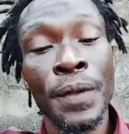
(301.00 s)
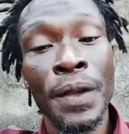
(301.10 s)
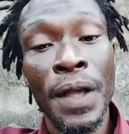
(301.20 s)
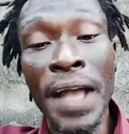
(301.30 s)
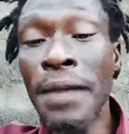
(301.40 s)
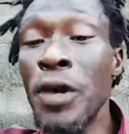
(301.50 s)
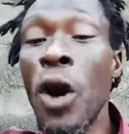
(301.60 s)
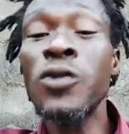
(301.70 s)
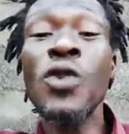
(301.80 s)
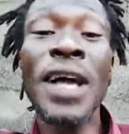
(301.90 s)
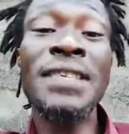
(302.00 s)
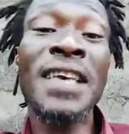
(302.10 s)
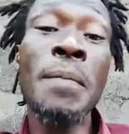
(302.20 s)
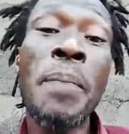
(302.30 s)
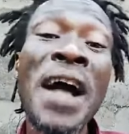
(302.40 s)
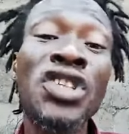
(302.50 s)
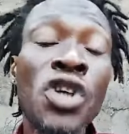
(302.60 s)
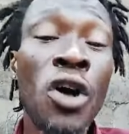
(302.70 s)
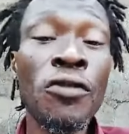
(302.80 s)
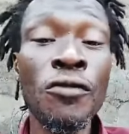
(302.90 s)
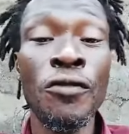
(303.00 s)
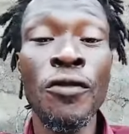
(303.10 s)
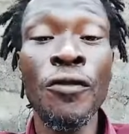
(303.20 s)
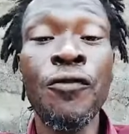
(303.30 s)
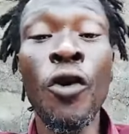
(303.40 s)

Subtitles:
And he also gets a passion for